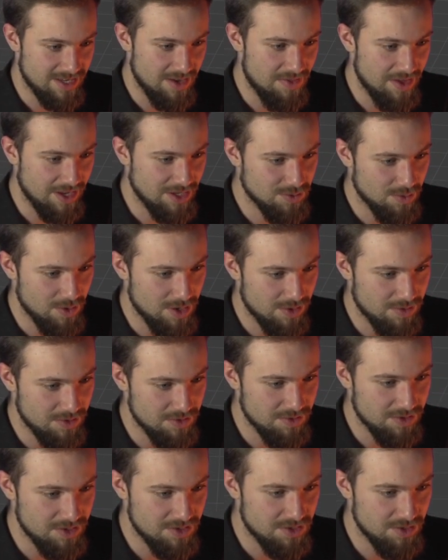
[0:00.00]
how things work
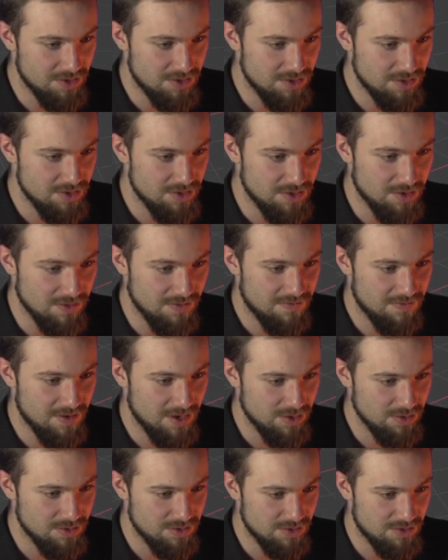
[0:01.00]
when you're in a studio. You don't
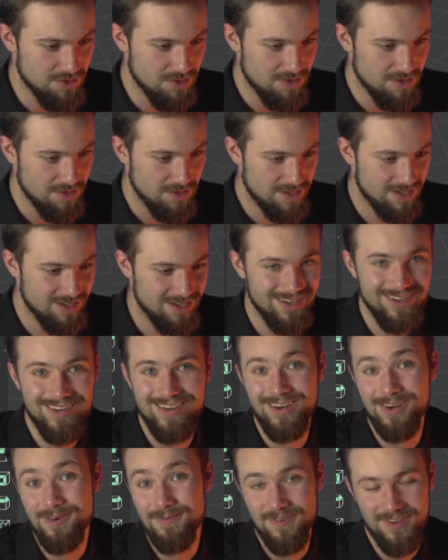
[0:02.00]
follow tutorials,
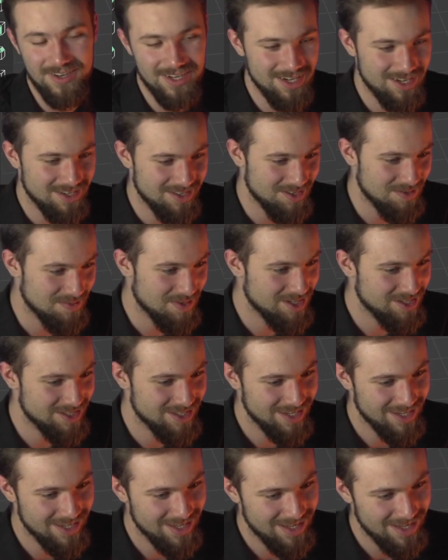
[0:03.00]
hopefully not too
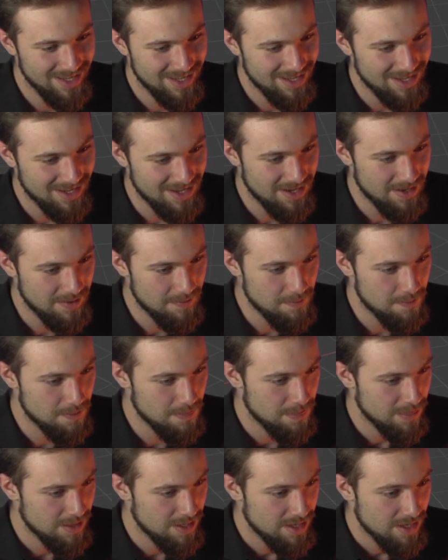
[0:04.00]
much.
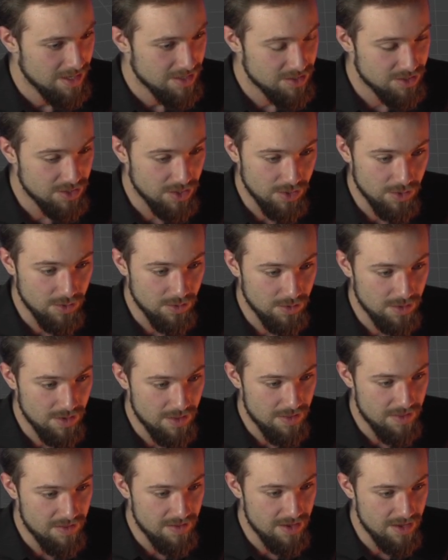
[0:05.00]
So
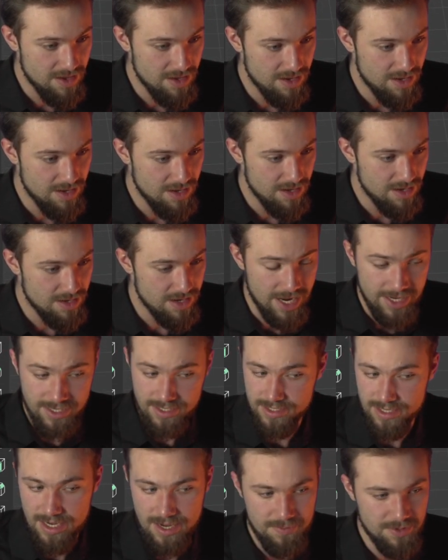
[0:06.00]
the
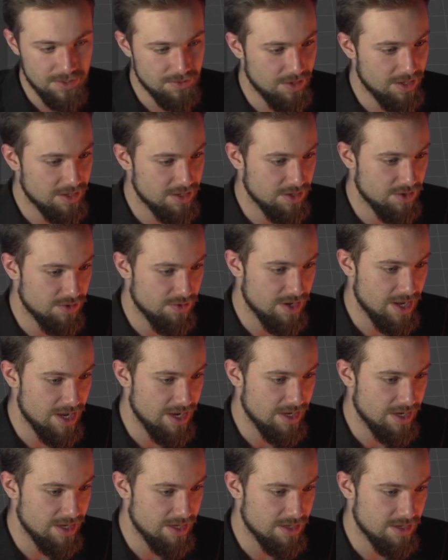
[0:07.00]
next step is we're going to
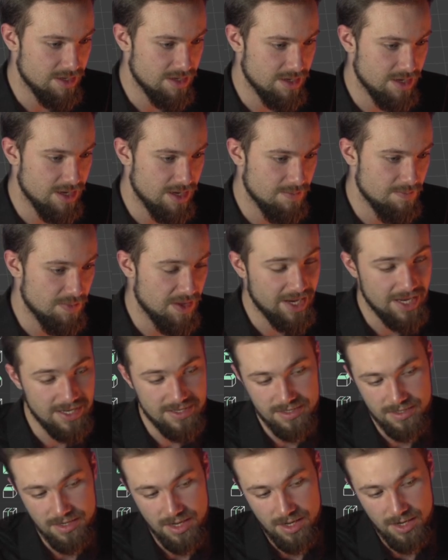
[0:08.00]
create I
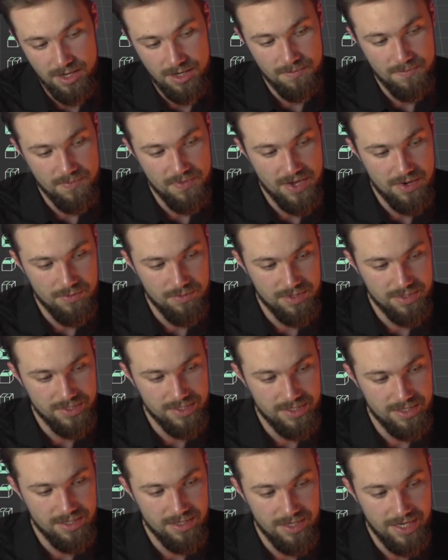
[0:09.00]
guess an arm that
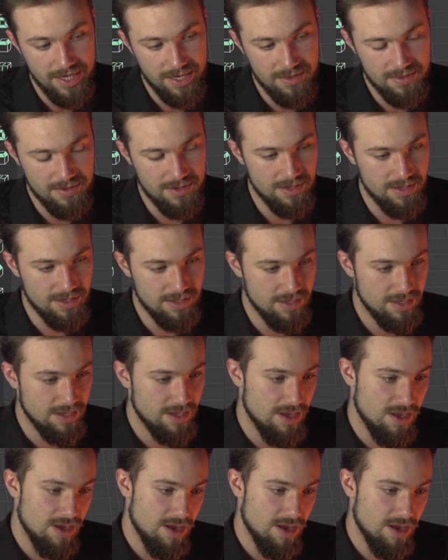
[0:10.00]
would link the